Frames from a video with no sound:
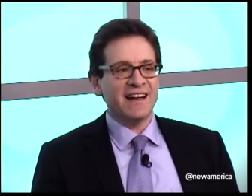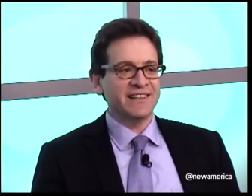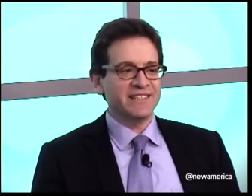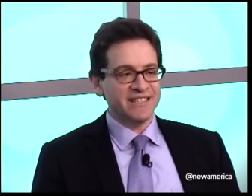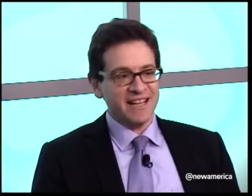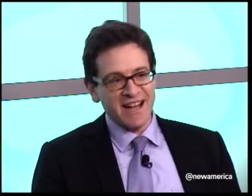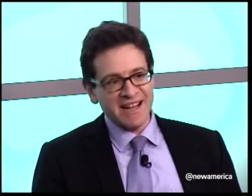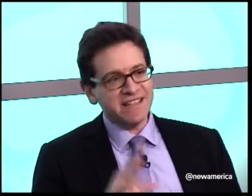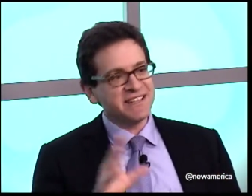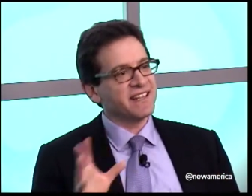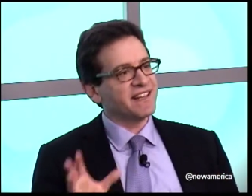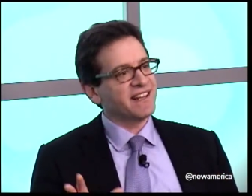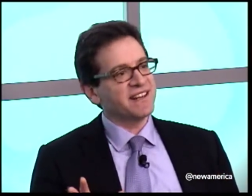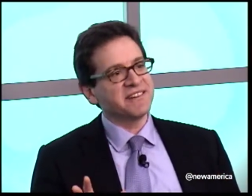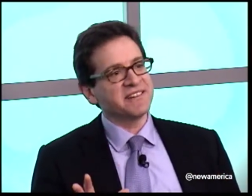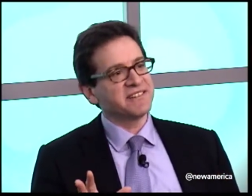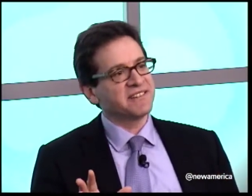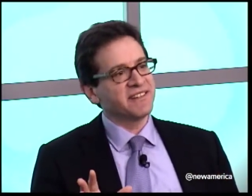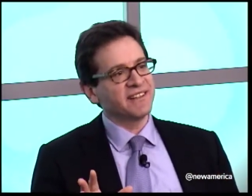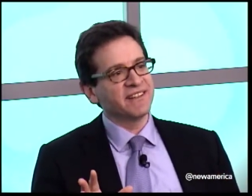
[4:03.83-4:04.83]
Johnson
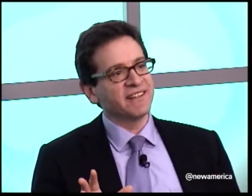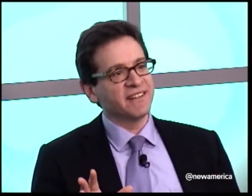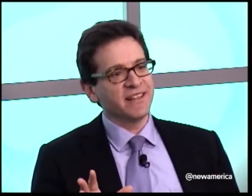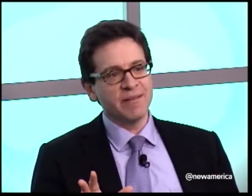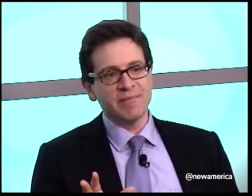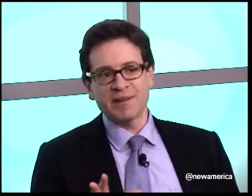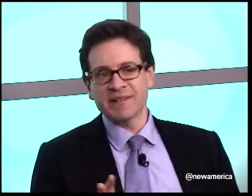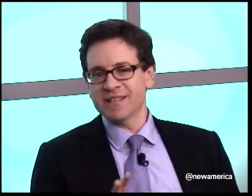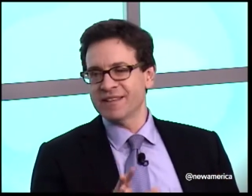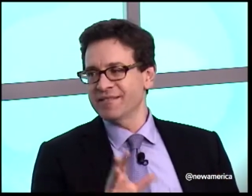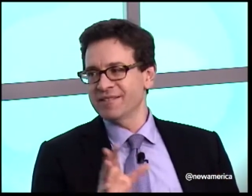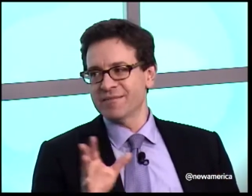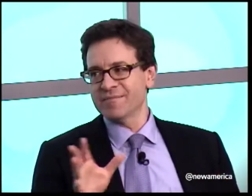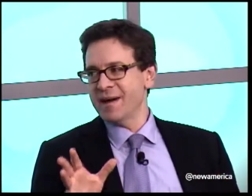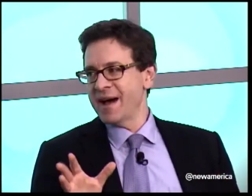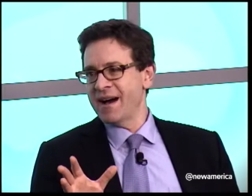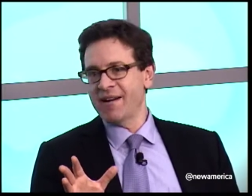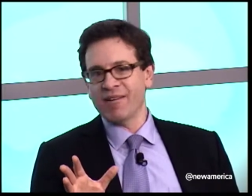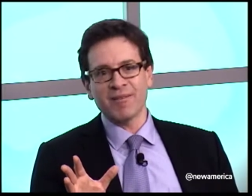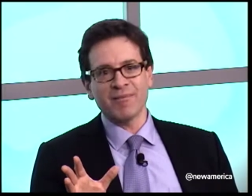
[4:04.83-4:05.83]
understood the limits of his
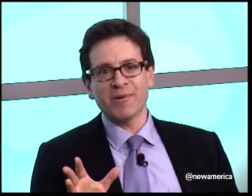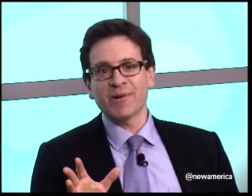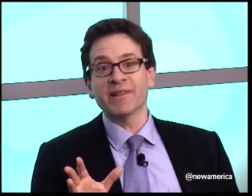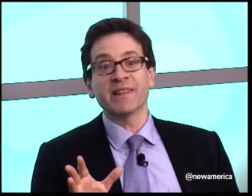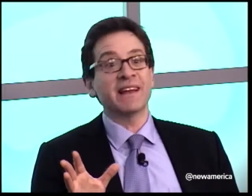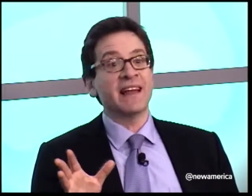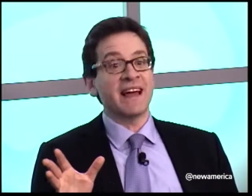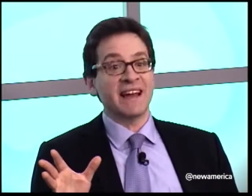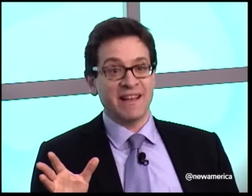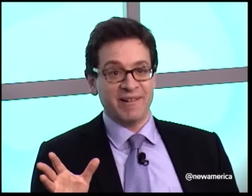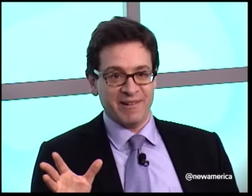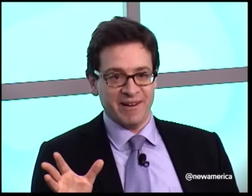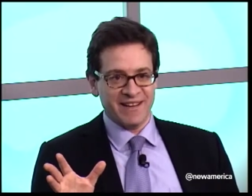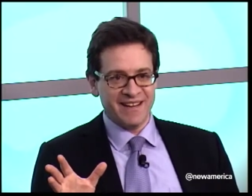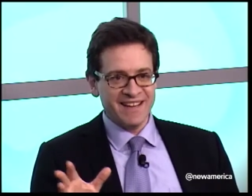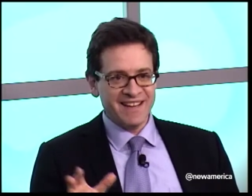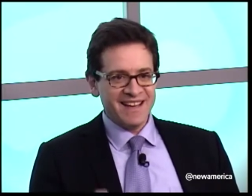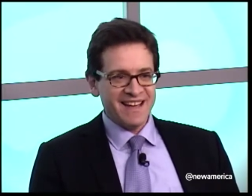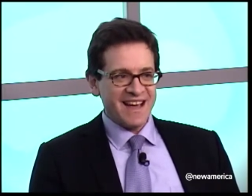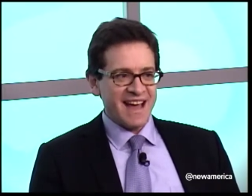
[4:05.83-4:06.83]
power more than anyone.
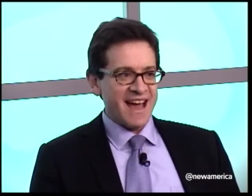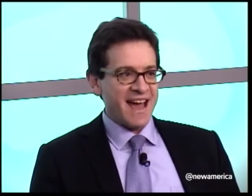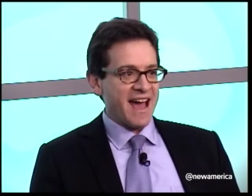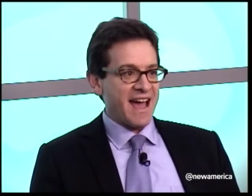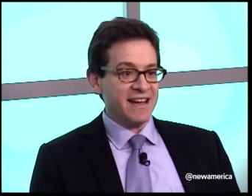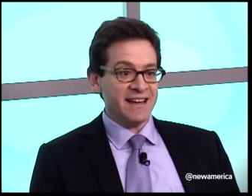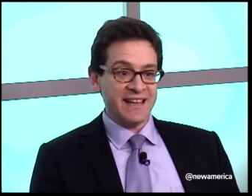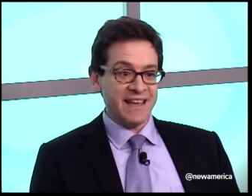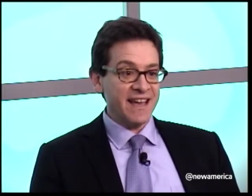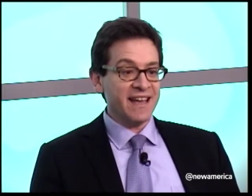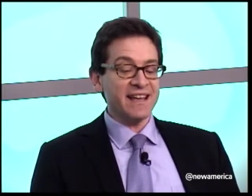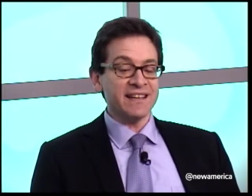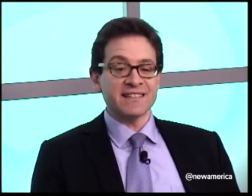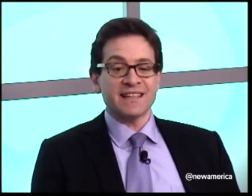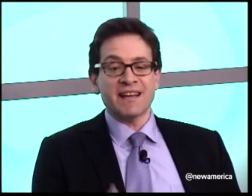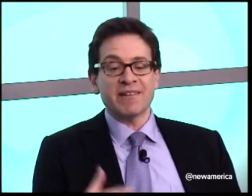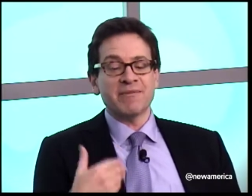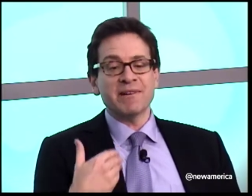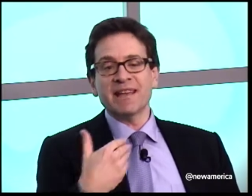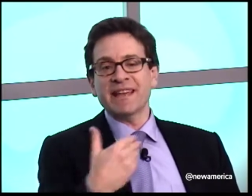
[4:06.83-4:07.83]
And King is
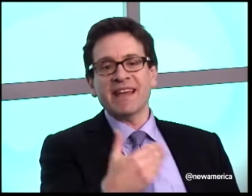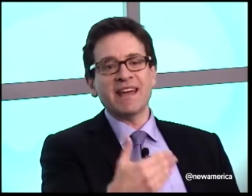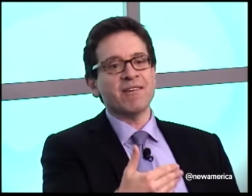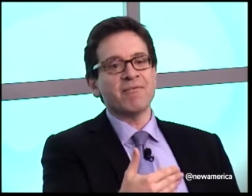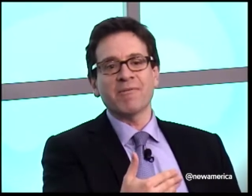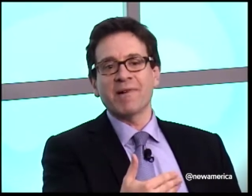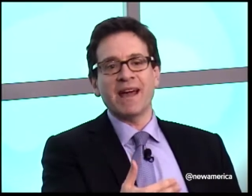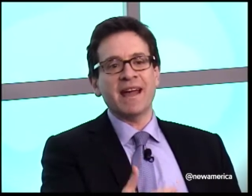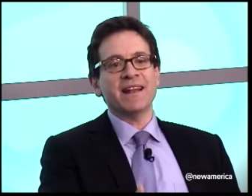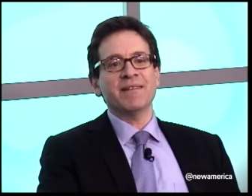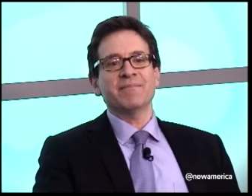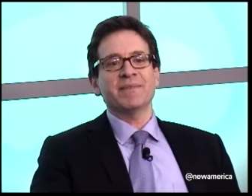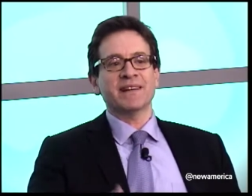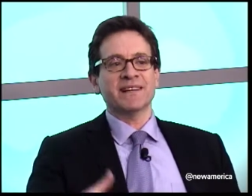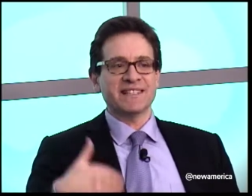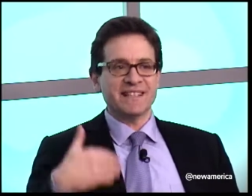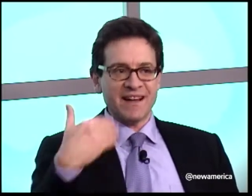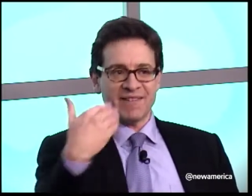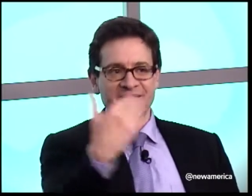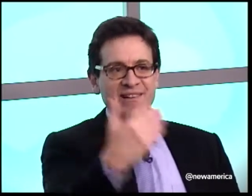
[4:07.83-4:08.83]
like, we can't wait,
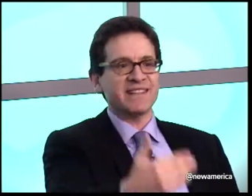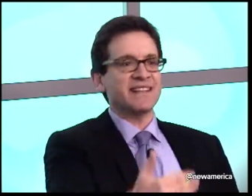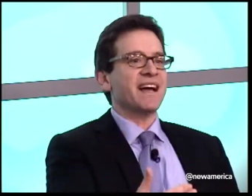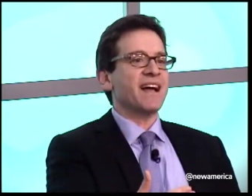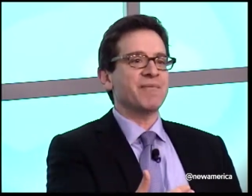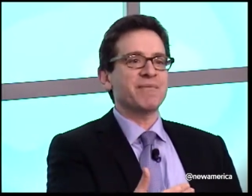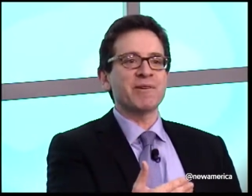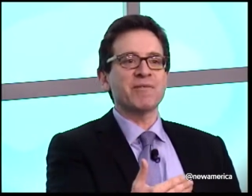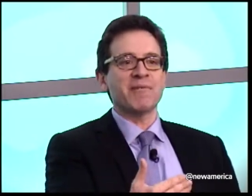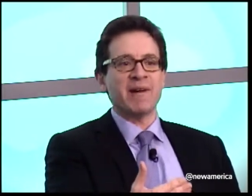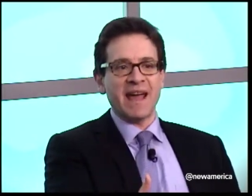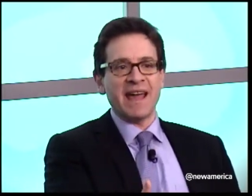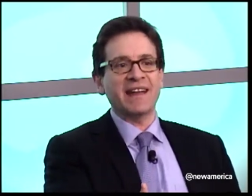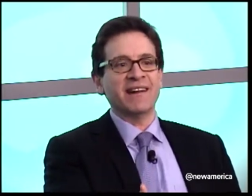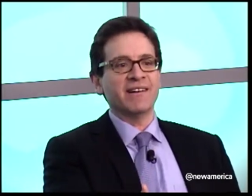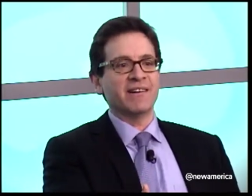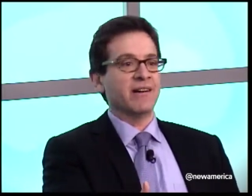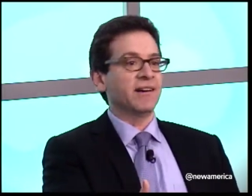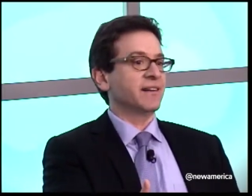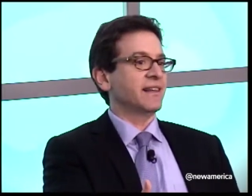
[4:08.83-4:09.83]
because every time we
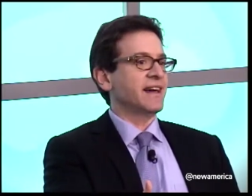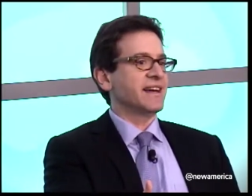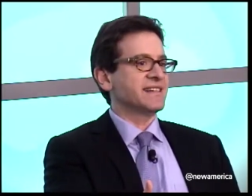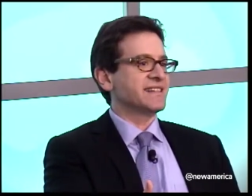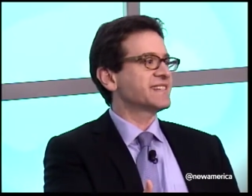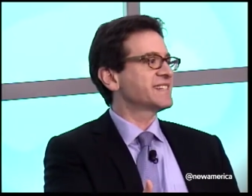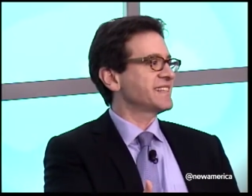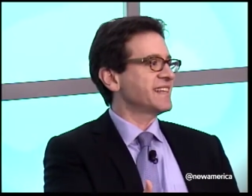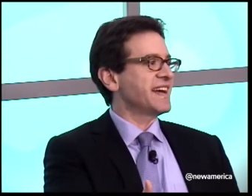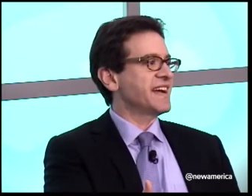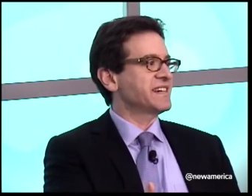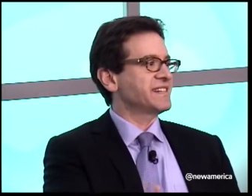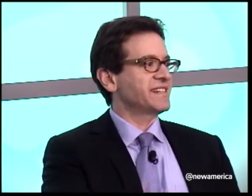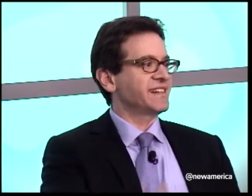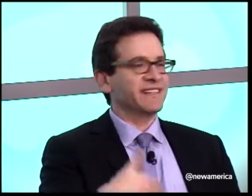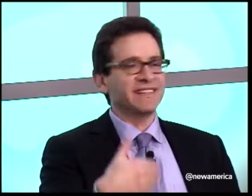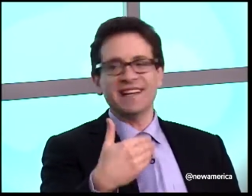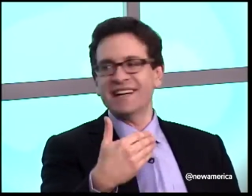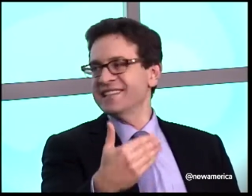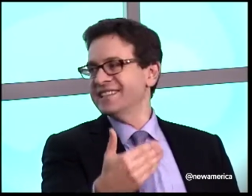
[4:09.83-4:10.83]
wait on legislation,
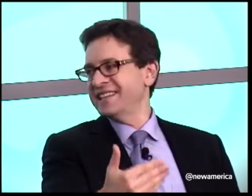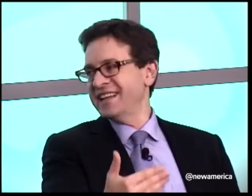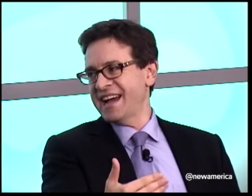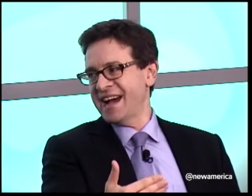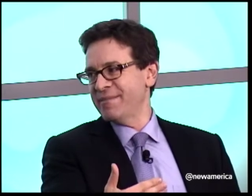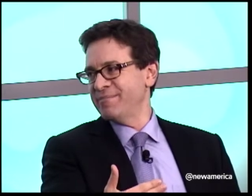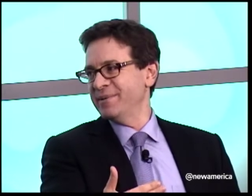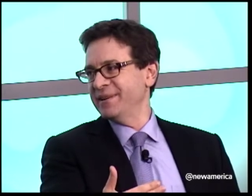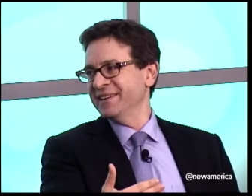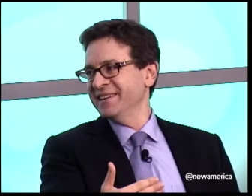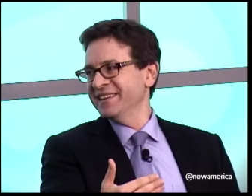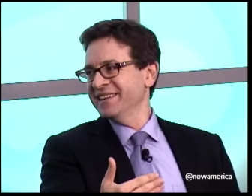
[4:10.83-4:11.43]
it doesn't happen.